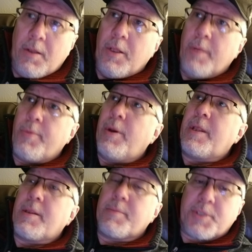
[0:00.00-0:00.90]

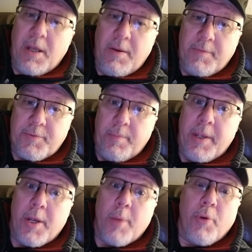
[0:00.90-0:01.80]
Liberating themselves from
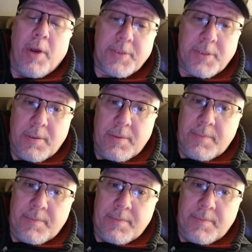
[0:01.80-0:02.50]
being oppressed.